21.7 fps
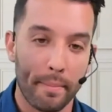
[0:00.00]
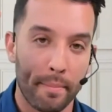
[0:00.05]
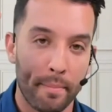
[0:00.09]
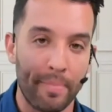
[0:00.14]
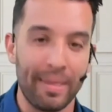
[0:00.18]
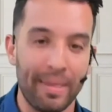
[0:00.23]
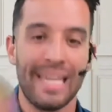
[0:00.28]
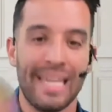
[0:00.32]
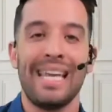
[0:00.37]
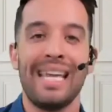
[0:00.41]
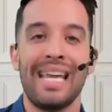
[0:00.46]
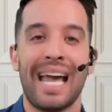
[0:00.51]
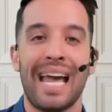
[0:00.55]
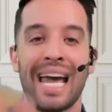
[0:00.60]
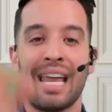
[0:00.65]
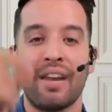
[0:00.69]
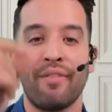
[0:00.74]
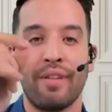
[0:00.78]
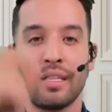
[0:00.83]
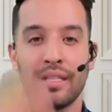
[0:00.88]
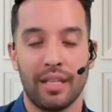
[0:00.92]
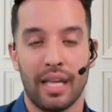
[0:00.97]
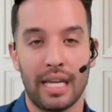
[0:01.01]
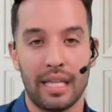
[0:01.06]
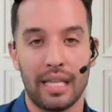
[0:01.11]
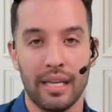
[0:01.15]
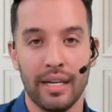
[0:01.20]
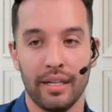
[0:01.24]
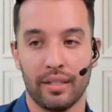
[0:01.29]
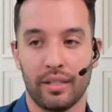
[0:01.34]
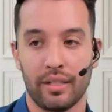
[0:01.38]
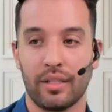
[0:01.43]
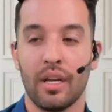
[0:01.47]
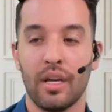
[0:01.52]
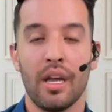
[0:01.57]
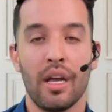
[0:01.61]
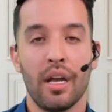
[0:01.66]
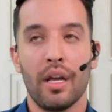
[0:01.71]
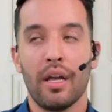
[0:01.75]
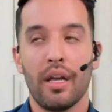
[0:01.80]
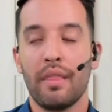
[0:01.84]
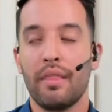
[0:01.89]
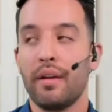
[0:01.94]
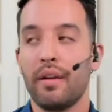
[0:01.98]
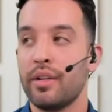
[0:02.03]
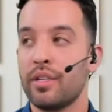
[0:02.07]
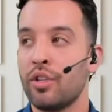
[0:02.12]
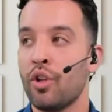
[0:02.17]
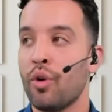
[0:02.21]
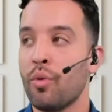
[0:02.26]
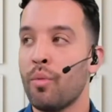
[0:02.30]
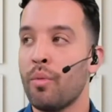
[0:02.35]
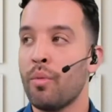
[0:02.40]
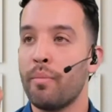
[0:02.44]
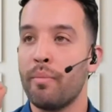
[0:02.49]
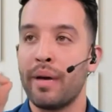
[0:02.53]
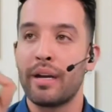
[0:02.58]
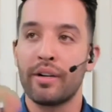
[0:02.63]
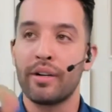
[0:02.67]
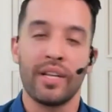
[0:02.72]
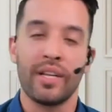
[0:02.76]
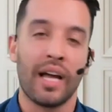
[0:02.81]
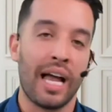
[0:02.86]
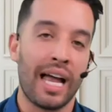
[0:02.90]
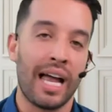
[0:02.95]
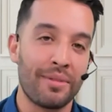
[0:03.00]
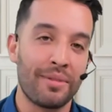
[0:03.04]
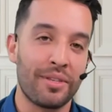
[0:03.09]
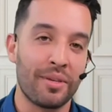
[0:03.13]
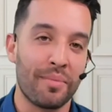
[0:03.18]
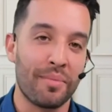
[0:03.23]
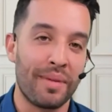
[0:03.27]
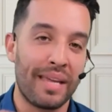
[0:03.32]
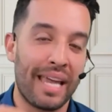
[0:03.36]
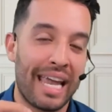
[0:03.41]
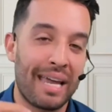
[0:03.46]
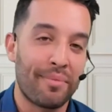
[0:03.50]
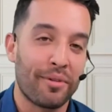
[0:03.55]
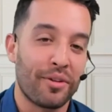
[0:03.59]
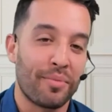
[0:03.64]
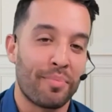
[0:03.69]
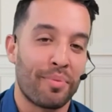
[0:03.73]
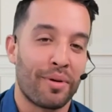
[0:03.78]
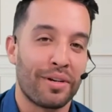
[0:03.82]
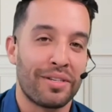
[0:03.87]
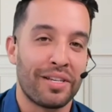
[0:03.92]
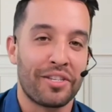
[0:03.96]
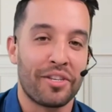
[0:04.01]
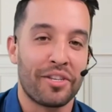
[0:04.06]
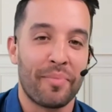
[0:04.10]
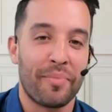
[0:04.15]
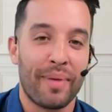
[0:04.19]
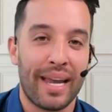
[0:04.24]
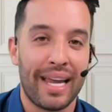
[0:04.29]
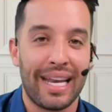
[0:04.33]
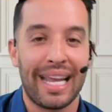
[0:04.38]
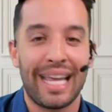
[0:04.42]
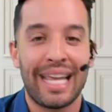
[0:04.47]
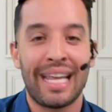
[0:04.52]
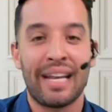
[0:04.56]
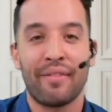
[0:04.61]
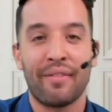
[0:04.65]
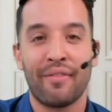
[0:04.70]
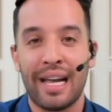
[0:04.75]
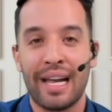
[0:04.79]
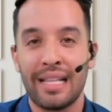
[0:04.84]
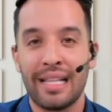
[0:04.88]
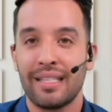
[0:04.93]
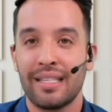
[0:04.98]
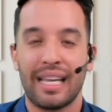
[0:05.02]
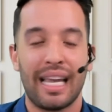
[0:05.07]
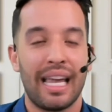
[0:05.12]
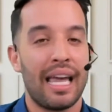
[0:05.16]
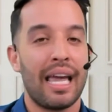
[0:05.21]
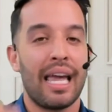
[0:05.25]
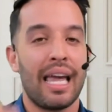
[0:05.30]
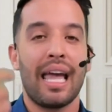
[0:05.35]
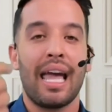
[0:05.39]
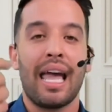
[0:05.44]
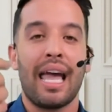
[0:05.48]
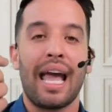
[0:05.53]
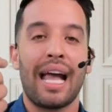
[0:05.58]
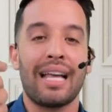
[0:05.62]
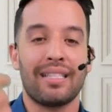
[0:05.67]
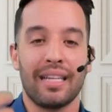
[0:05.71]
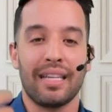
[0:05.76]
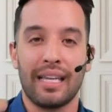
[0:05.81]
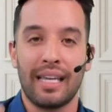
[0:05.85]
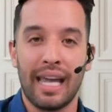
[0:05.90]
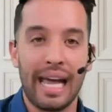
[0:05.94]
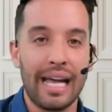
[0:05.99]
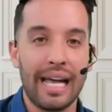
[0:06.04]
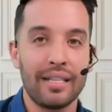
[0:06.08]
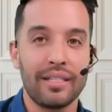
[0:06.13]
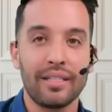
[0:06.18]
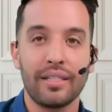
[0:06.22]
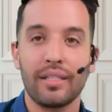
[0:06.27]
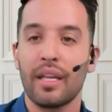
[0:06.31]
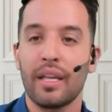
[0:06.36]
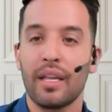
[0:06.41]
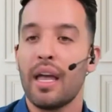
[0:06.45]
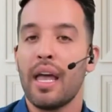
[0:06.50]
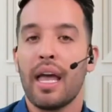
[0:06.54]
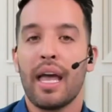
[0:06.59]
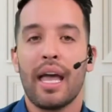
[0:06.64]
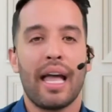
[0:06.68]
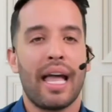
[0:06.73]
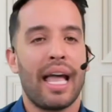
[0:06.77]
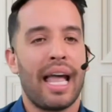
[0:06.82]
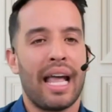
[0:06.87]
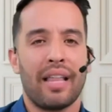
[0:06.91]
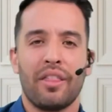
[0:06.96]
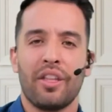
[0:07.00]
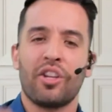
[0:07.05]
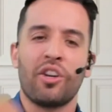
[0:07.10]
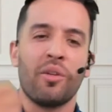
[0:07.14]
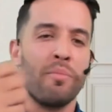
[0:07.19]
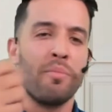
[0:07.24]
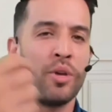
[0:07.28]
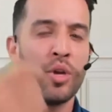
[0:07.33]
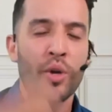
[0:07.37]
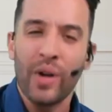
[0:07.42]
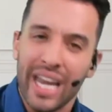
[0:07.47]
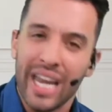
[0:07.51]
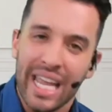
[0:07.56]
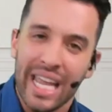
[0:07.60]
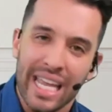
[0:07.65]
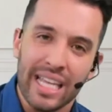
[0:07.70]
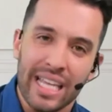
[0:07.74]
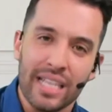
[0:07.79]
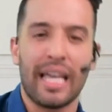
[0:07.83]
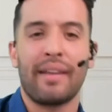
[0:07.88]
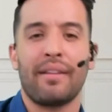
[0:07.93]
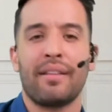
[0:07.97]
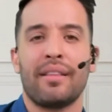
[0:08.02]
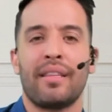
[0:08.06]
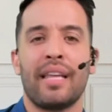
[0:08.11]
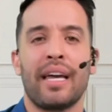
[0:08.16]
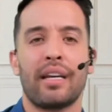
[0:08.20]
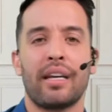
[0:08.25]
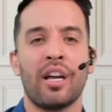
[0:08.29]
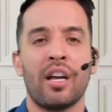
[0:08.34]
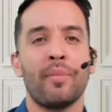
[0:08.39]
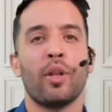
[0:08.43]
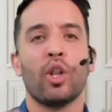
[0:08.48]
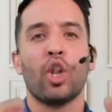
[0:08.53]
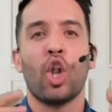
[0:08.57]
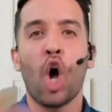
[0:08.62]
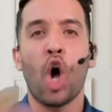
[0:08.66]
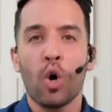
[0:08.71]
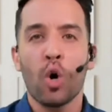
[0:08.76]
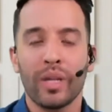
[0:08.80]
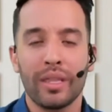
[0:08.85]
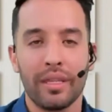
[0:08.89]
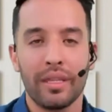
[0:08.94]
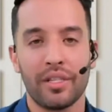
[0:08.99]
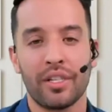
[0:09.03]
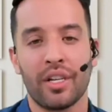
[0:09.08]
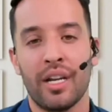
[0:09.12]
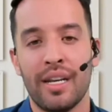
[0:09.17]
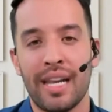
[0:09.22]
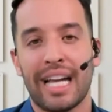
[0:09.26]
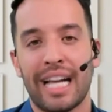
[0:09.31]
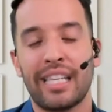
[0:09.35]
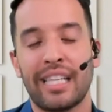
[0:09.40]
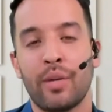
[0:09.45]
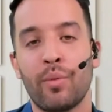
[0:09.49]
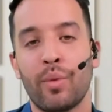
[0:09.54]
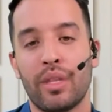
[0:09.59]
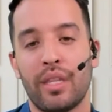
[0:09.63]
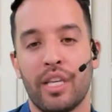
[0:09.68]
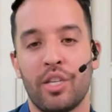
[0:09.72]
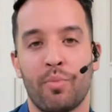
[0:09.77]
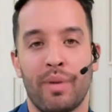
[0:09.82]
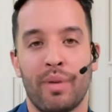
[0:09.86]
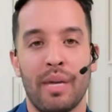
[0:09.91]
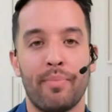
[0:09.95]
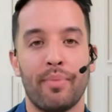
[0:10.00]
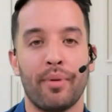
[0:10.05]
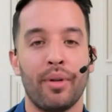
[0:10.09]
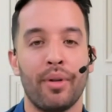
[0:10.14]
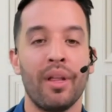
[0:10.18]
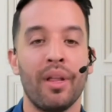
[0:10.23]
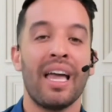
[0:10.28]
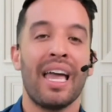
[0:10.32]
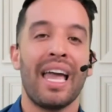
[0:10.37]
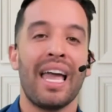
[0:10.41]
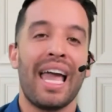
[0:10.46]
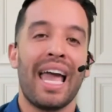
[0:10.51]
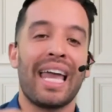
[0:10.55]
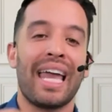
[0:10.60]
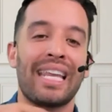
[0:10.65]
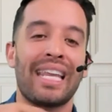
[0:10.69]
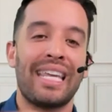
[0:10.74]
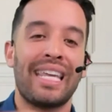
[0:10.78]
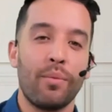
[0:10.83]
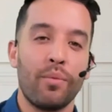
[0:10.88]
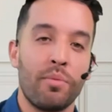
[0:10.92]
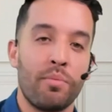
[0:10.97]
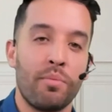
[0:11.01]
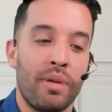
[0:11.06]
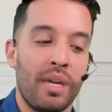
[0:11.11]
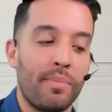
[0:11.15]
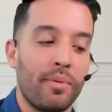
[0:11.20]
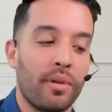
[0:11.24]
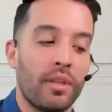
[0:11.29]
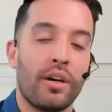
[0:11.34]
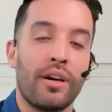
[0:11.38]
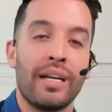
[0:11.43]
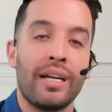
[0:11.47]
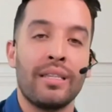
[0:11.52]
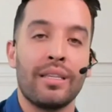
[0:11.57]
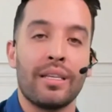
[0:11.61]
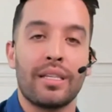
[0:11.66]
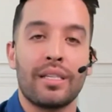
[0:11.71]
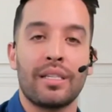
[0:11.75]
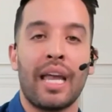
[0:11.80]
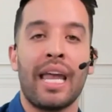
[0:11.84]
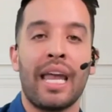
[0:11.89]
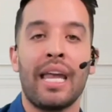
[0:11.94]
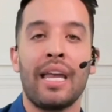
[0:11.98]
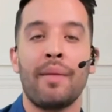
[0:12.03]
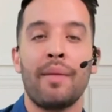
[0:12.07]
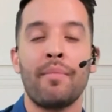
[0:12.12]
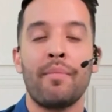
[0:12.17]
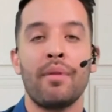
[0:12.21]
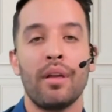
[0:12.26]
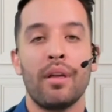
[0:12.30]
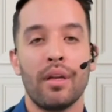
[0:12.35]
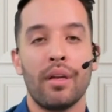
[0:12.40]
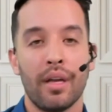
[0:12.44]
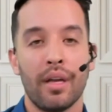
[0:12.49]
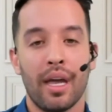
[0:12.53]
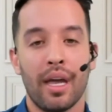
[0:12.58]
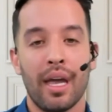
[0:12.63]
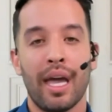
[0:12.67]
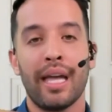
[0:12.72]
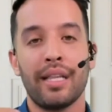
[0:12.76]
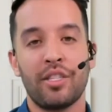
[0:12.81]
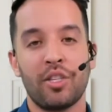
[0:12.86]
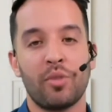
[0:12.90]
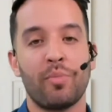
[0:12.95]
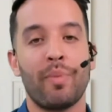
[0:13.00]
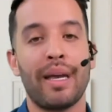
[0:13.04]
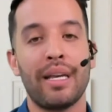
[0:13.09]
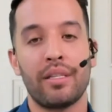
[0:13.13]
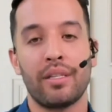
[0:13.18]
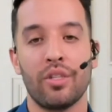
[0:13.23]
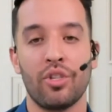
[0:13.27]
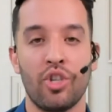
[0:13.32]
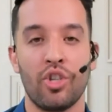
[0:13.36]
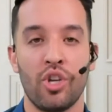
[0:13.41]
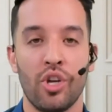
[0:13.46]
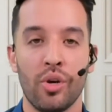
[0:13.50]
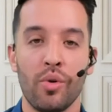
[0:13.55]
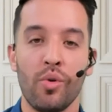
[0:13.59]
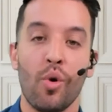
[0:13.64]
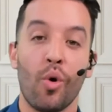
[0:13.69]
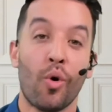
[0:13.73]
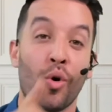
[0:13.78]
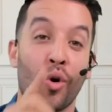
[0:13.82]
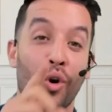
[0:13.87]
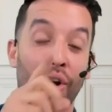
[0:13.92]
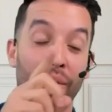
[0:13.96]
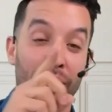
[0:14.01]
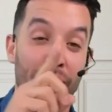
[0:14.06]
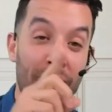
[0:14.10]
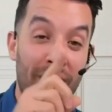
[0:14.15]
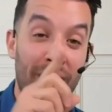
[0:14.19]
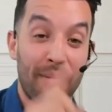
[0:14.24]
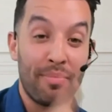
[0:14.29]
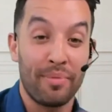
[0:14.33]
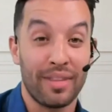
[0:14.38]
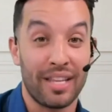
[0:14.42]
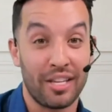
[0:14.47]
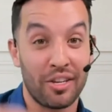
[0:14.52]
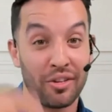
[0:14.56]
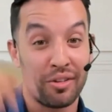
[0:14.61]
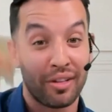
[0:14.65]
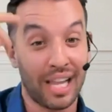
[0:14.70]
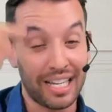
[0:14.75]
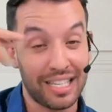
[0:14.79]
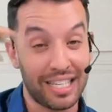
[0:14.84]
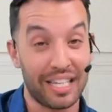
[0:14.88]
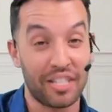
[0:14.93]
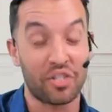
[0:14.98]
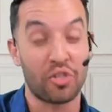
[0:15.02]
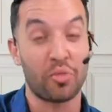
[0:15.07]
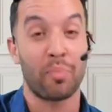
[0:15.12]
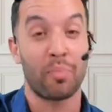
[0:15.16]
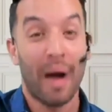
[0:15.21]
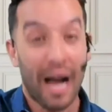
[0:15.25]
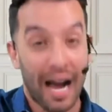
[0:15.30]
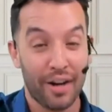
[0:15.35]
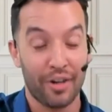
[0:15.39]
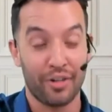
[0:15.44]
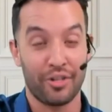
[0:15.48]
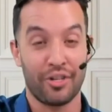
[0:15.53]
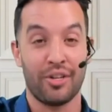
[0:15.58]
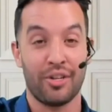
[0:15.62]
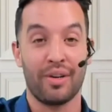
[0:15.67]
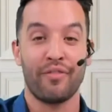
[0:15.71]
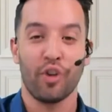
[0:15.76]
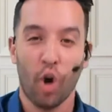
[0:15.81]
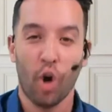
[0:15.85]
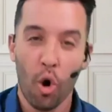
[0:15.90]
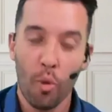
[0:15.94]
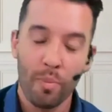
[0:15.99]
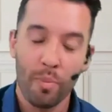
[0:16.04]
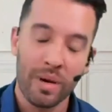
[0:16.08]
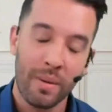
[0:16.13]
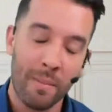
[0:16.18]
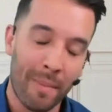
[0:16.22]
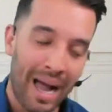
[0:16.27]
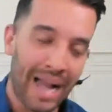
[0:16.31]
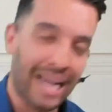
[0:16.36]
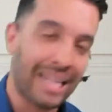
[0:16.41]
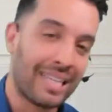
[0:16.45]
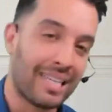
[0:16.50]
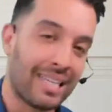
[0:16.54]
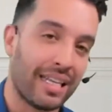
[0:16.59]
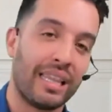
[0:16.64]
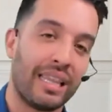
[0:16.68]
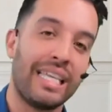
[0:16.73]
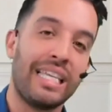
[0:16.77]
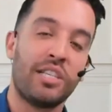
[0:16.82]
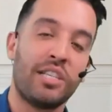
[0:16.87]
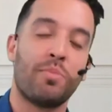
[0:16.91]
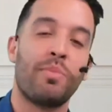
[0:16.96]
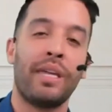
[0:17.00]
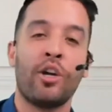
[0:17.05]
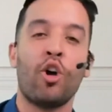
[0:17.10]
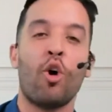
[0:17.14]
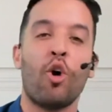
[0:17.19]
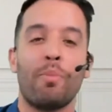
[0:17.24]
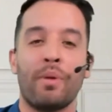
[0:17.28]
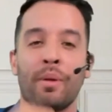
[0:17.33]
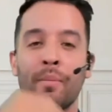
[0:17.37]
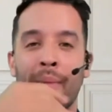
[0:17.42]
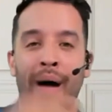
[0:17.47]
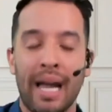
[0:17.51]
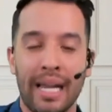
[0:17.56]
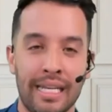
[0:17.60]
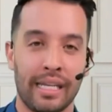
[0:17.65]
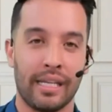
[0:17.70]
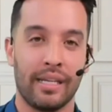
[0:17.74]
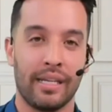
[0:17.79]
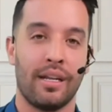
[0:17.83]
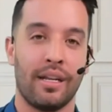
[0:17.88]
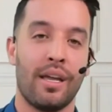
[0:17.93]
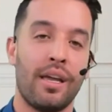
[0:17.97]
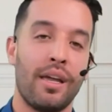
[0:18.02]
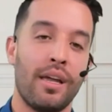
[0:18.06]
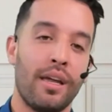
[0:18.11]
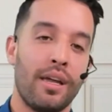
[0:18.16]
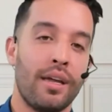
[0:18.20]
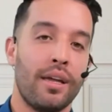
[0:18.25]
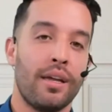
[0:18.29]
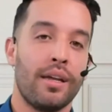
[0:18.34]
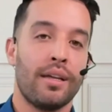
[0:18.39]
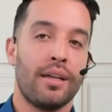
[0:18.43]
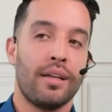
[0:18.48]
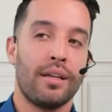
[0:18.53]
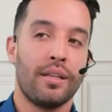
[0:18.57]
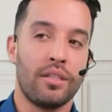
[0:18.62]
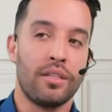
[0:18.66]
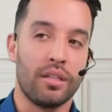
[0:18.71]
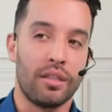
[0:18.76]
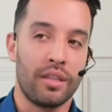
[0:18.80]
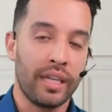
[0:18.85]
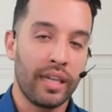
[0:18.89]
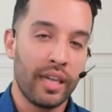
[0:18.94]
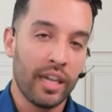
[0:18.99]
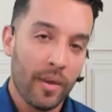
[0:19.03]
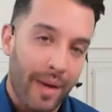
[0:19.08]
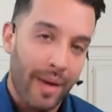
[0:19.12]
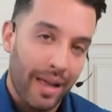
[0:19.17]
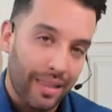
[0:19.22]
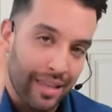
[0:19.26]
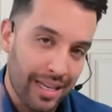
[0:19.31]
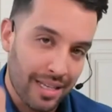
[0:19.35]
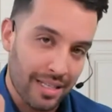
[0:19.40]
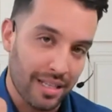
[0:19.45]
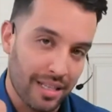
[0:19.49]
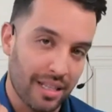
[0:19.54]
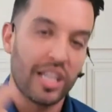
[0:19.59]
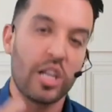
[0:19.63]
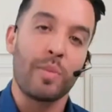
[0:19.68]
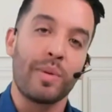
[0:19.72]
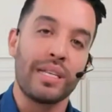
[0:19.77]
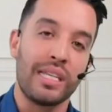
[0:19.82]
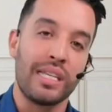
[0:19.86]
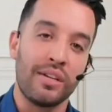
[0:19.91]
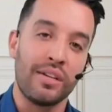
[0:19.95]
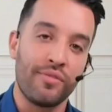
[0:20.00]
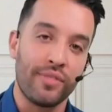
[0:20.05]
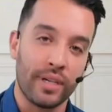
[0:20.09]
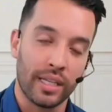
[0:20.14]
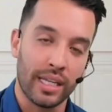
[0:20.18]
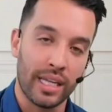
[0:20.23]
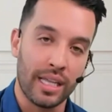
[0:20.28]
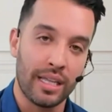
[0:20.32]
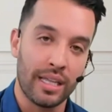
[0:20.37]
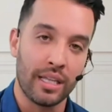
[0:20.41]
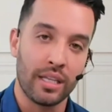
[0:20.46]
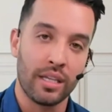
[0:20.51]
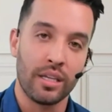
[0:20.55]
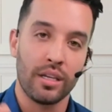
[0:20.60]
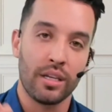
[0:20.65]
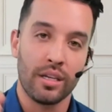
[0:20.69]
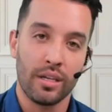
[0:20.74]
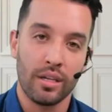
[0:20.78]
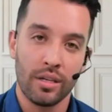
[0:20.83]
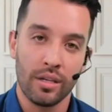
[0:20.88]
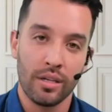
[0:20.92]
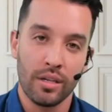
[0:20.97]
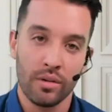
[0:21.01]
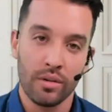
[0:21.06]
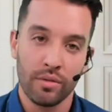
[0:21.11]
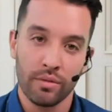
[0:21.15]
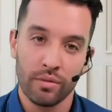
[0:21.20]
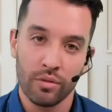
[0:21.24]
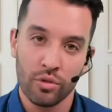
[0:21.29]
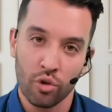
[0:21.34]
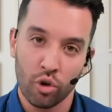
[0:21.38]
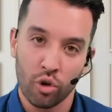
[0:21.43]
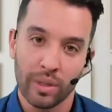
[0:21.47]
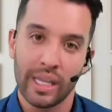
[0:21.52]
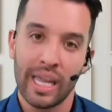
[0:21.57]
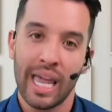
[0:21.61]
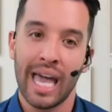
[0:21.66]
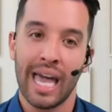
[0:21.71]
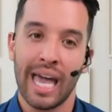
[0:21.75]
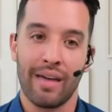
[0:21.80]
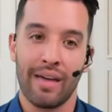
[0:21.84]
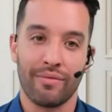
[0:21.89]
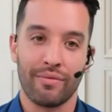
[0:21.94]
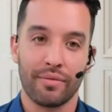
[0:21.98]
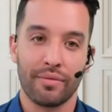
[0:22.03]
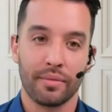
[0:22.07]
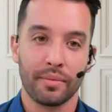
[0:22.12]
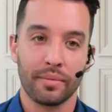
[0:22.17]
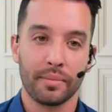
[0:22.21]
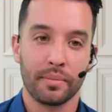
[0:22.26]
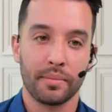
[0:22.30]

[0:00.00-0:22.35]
Be at events like this. There is no better time to be able to participate in events as a guest, the communities that come along with this, connecting with these people, and get with people that are in the same headspace as you, or people that you'd like to aspire to. If you're open-minded, at least being open-minded to thinking about things a little bit differently than you normally have.